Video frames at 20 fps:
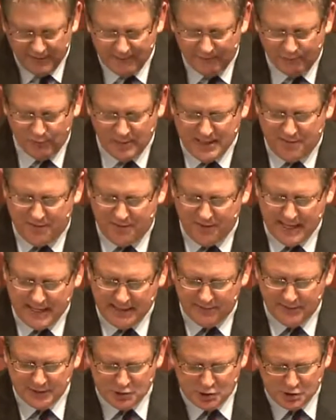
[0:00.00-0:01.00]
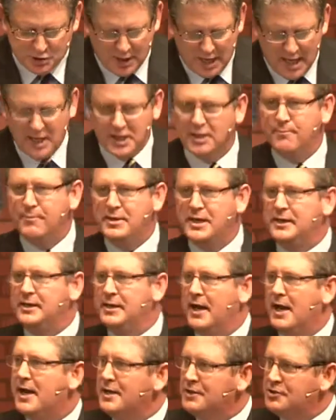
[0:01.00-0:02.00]
of everything that
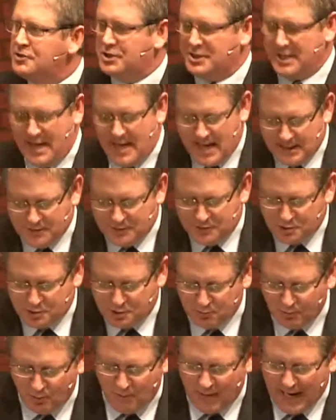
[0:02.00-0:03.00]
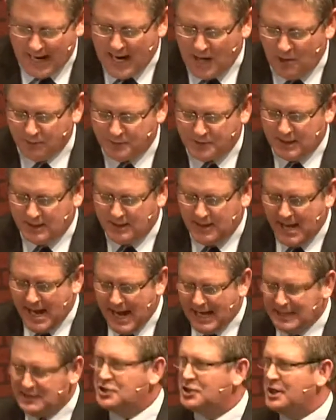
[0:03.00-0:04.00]
Solomon says throughout. And
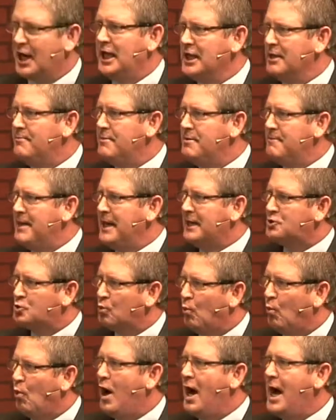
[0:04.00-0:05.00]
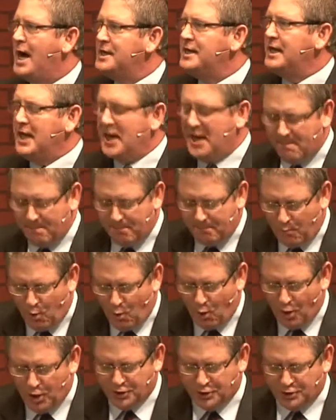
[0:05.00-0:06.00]
Solomon makes one
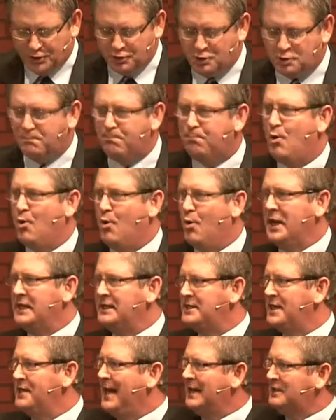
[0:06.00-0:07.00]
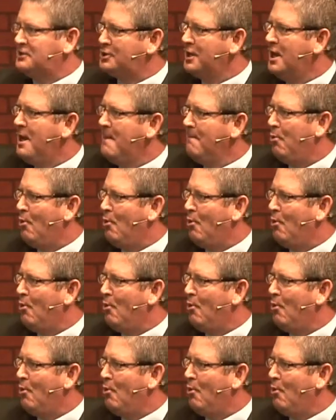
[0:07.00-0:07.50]
important point, and that's